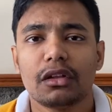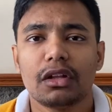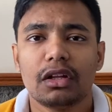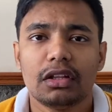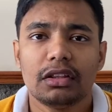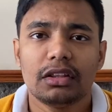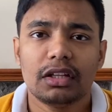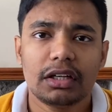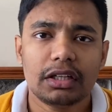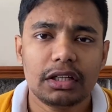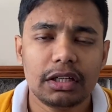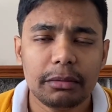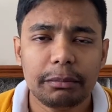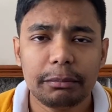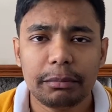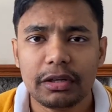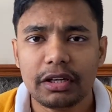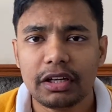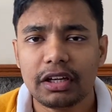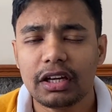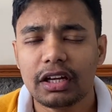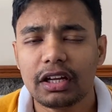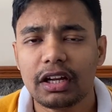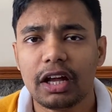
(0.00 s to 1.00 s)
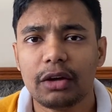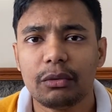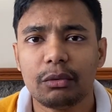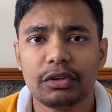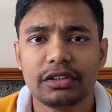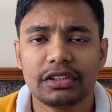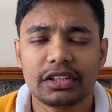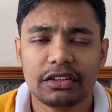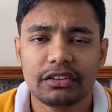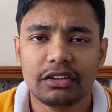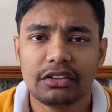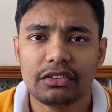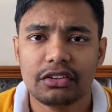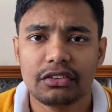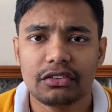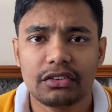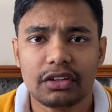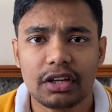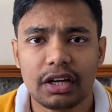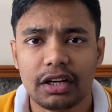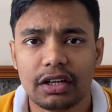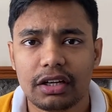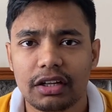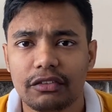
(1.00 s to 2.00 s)
The tip here I would suggest is
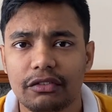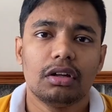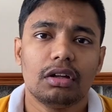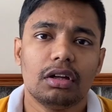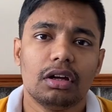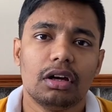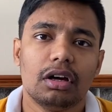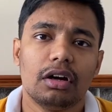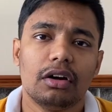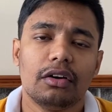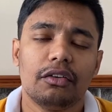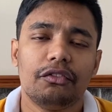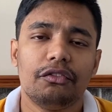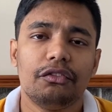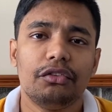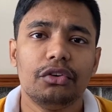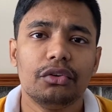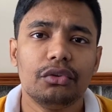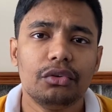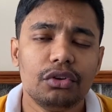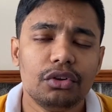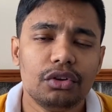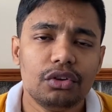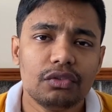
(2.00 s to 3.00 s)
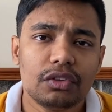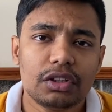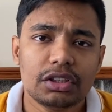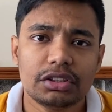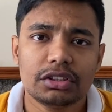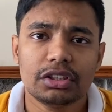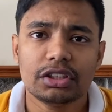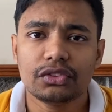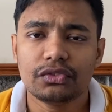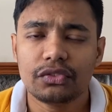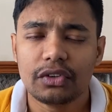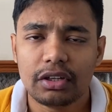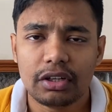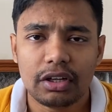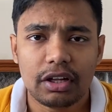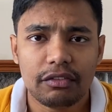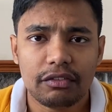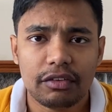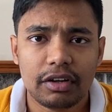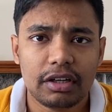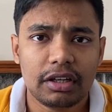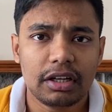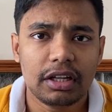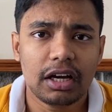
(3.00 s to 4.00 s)
that few universities will
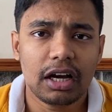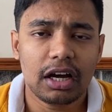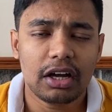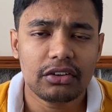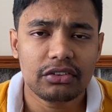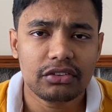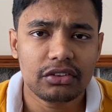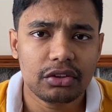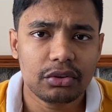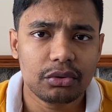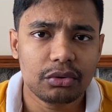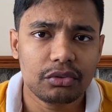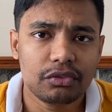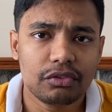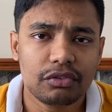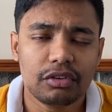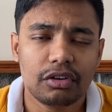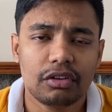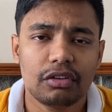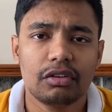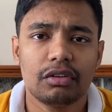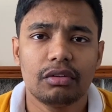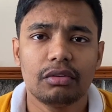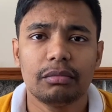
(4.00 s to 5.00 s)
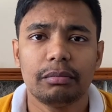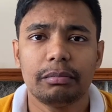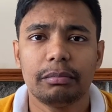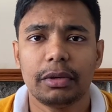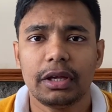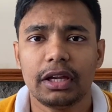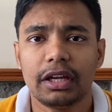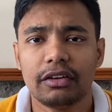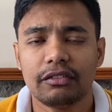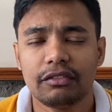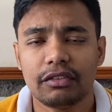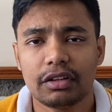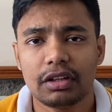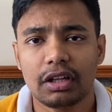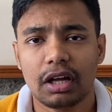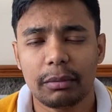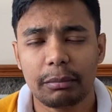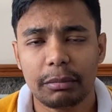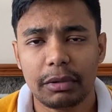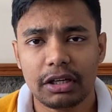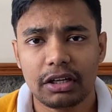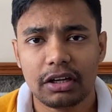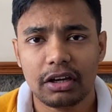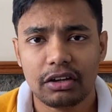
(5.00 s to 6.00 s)
definitely ask you for paying for the
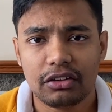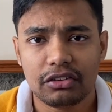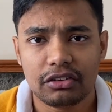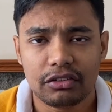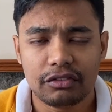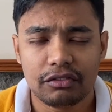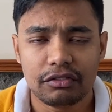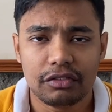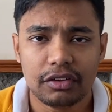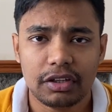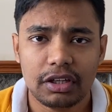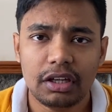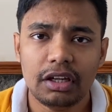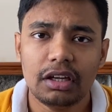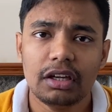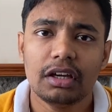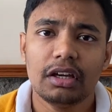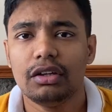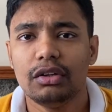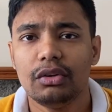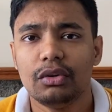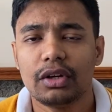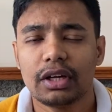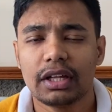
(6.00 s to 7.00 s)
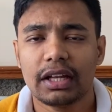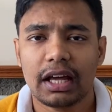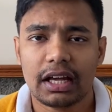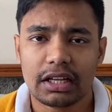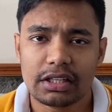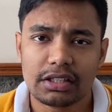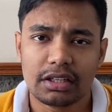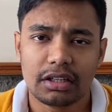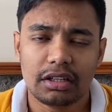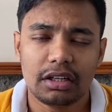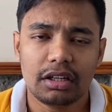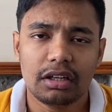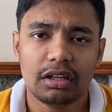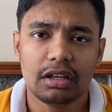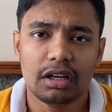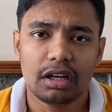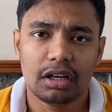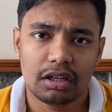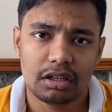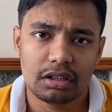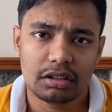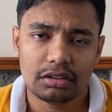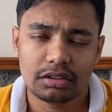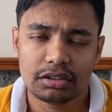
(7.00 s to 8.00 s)
application fee. You can actually
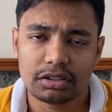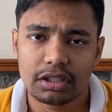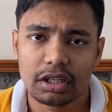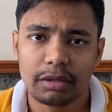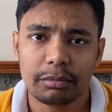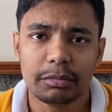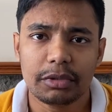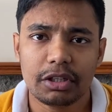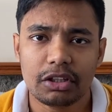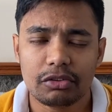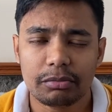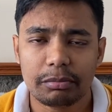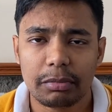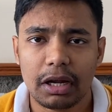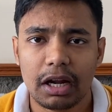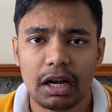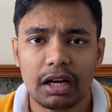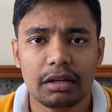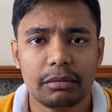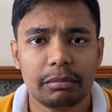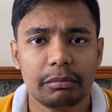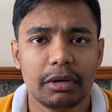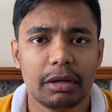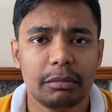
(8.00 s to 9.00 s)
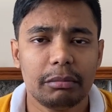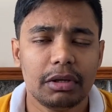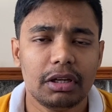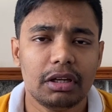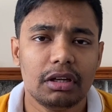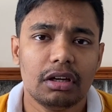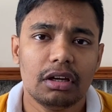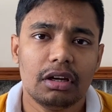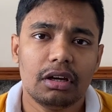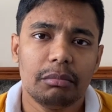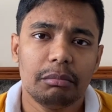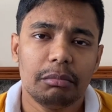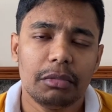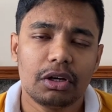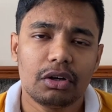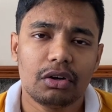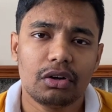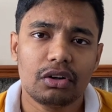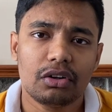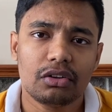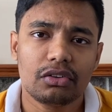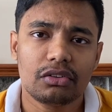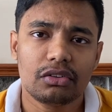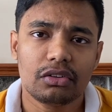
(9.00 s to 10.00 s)
skip this part, maybe
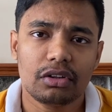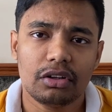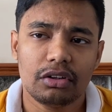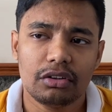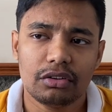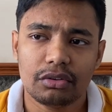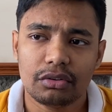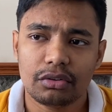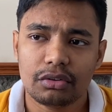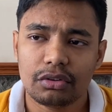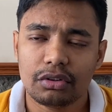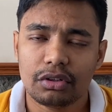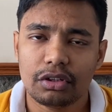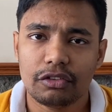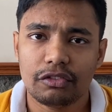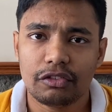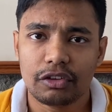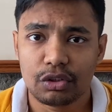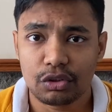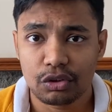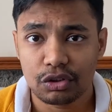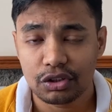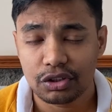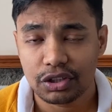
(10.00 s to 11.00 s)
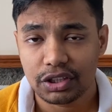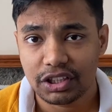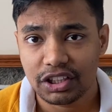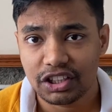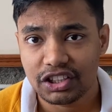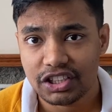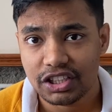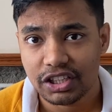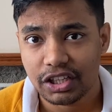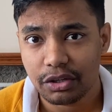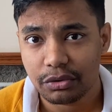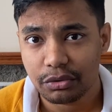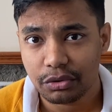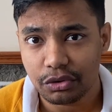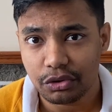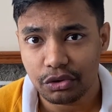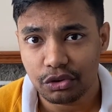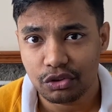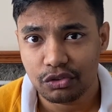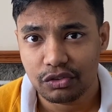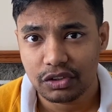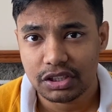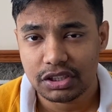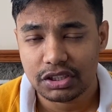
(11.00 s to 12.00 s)
because if at all you are reaching out to
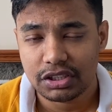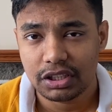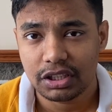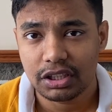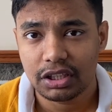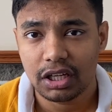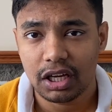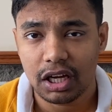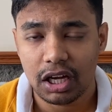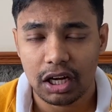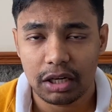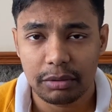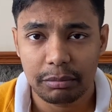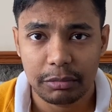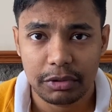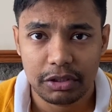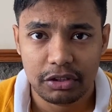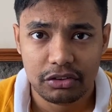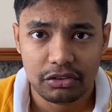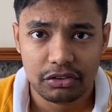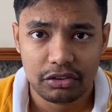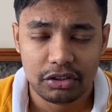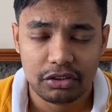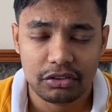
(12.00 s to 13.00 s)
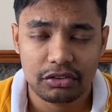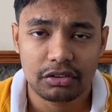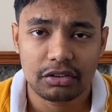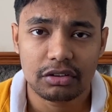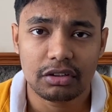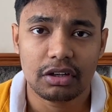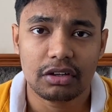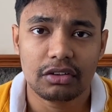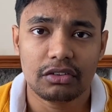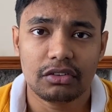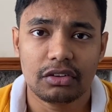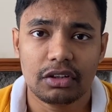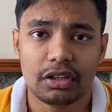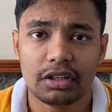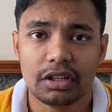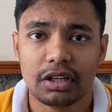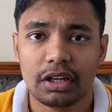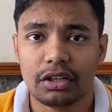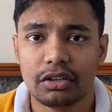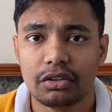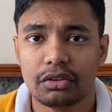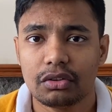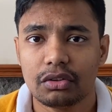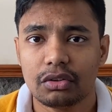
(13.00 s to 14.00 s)
university administration and say that
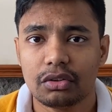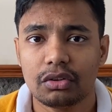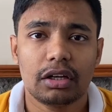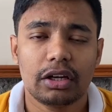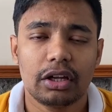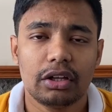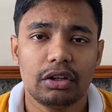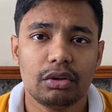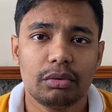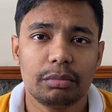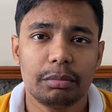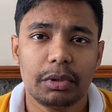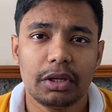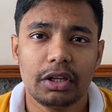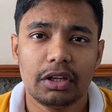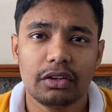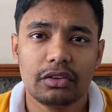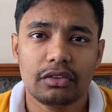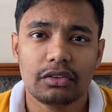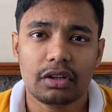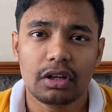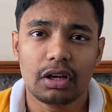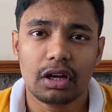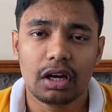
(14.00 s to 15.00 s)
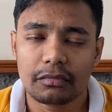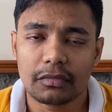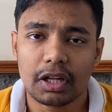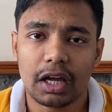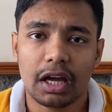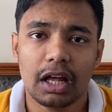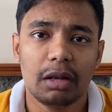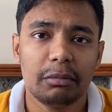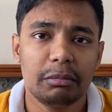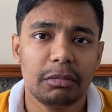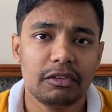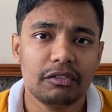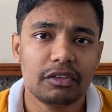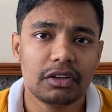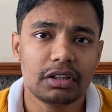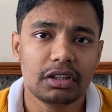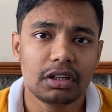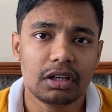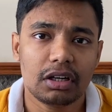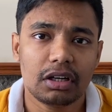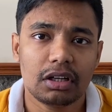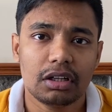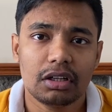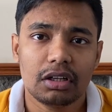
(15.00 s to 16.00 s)
can you please help me with
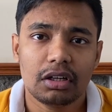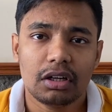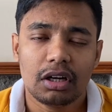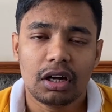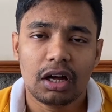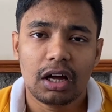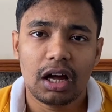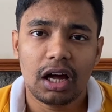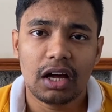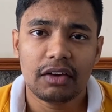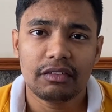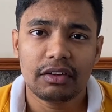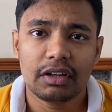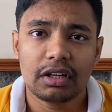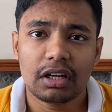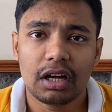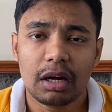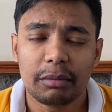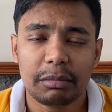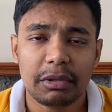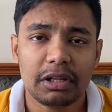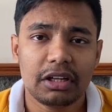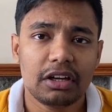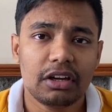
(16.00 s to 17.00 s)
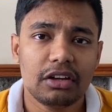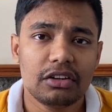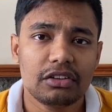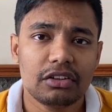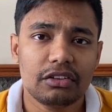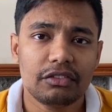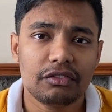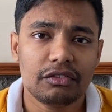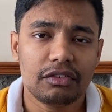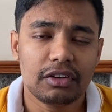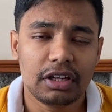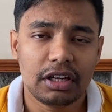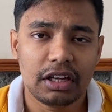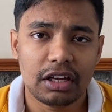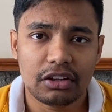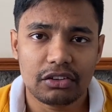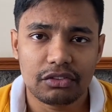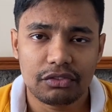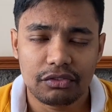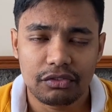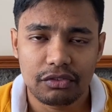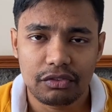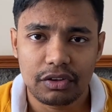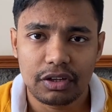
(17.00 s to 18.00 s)
having the application fee as
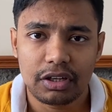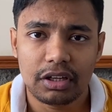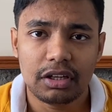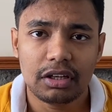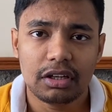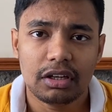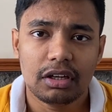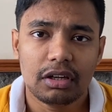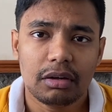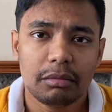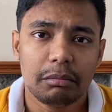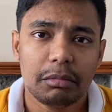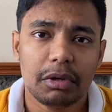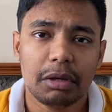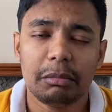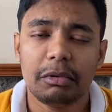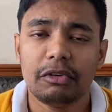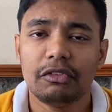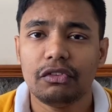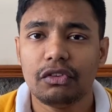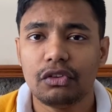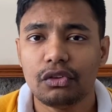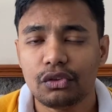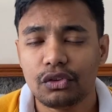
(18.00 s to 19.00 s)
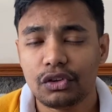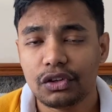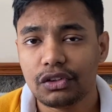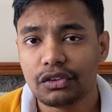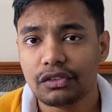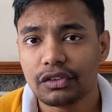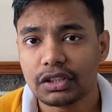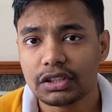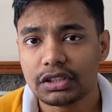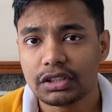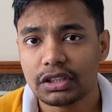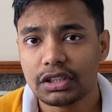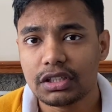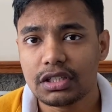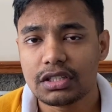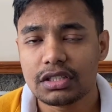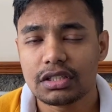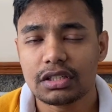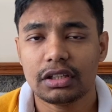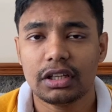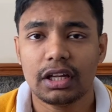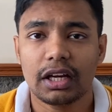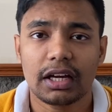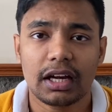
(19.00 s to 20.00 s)
free. Maybe few universities,
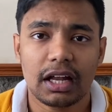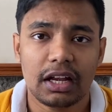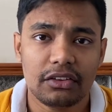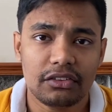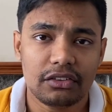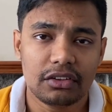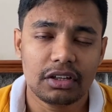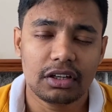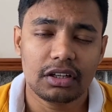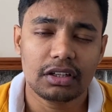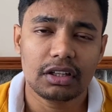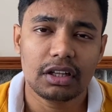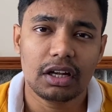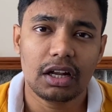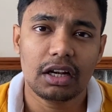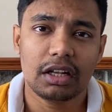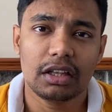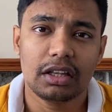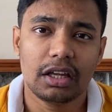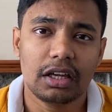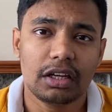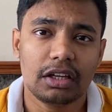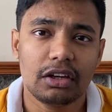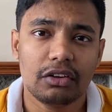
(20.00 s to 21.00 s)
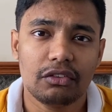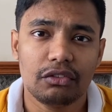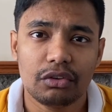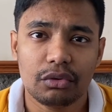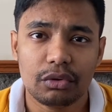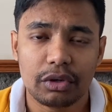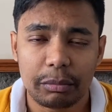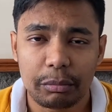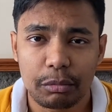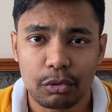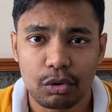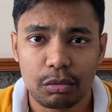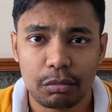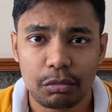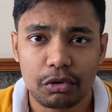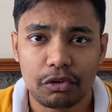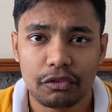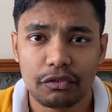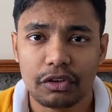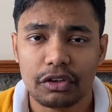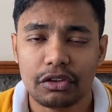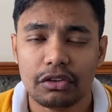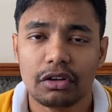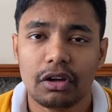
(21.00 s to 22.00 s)
they consider that they give you a
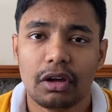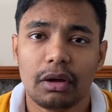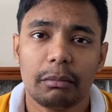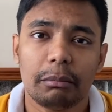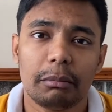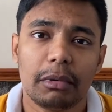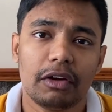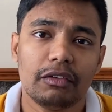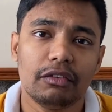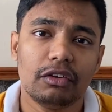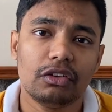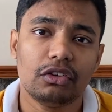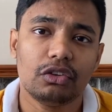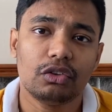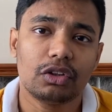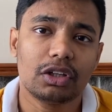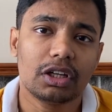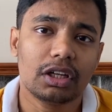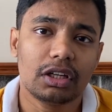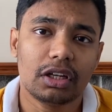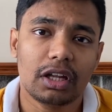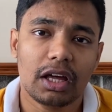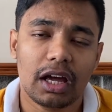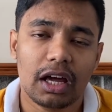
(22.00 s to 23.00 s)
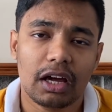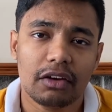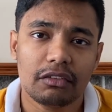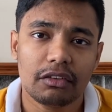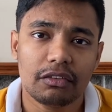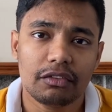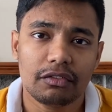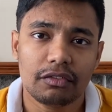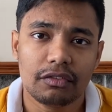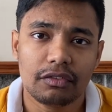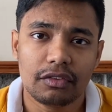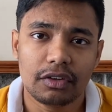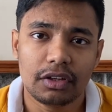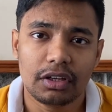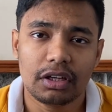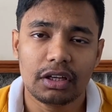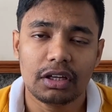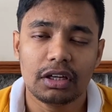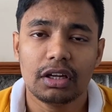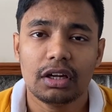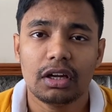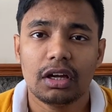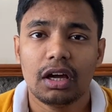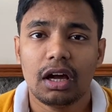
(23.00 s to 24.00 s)
promo by which you can have a free
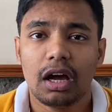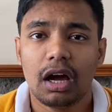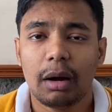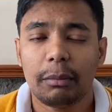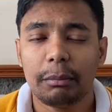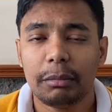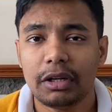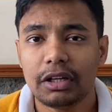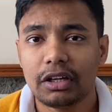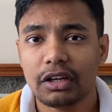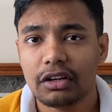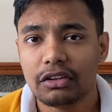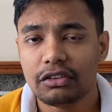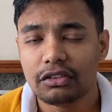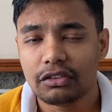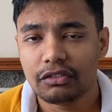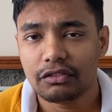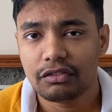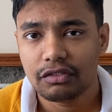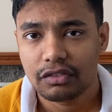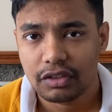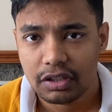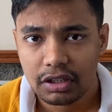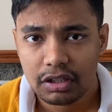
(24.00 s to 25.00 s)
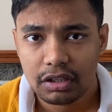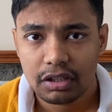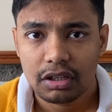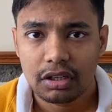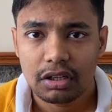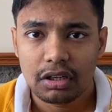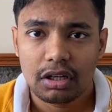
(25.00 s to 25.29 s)
application fee.